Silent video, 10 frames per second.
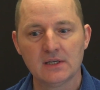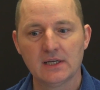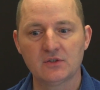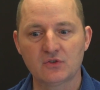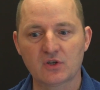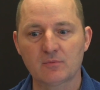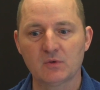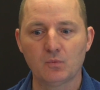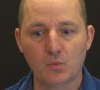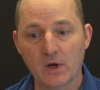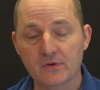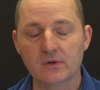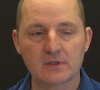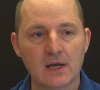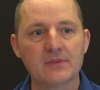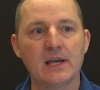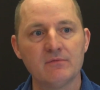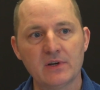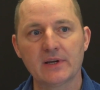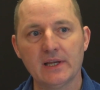and determine whether or not that
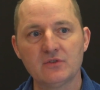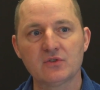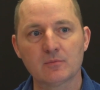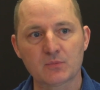variation